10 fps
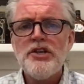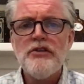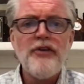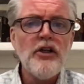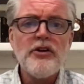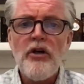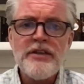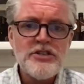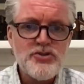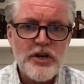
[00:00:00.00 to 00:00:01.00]
you followed all
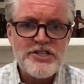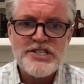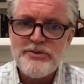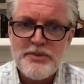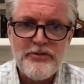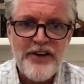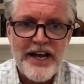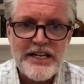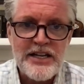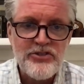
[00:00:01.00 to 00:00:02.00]
the instructions that we
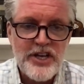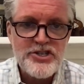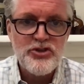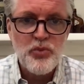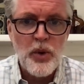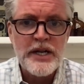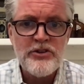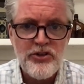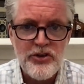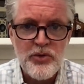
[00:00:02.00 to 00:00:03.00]
provided in sessions 1
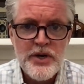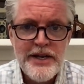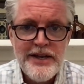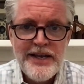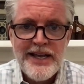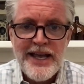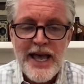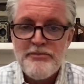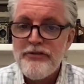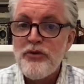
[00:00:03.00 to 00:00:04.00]
and 2.
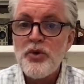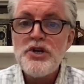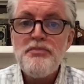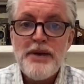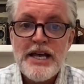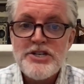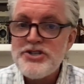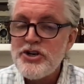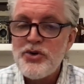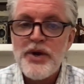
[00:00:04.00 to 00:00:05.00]
And before you
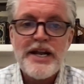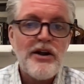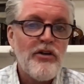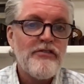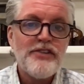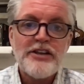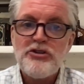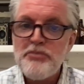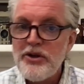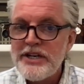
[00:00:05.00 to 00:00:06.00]
pitched, you created all the
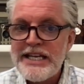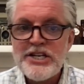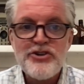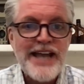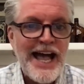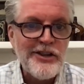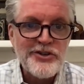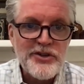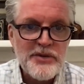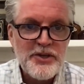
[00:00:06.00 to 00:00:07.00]
flexibility in your
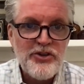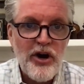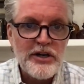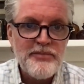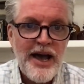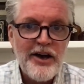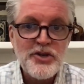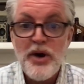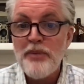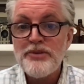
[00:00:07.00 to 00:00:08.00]
calendar that we talked
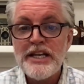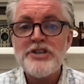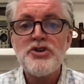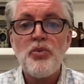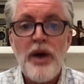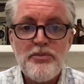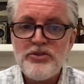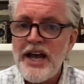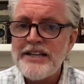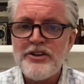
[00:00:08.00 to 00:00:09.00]
about. You updated your
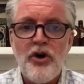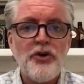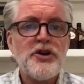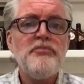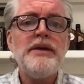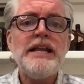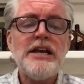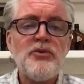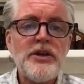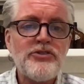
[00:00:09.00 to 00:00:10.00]
website, did all your
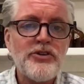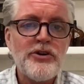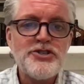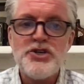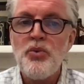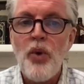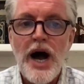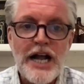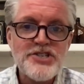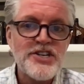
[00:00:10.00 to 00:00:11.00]
media research. You
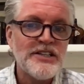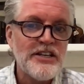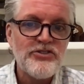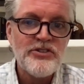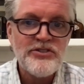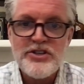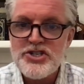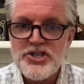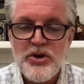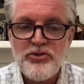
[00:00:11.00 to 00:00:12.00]
watched and listened to the
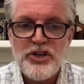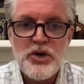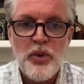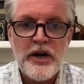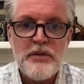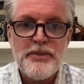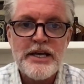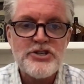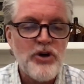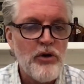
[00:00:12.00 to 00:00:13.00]
shows that you wanted to
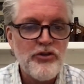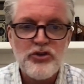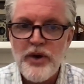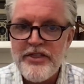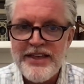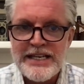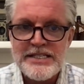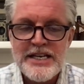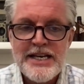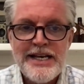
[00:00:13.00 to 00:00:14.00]
pitch, all those great things.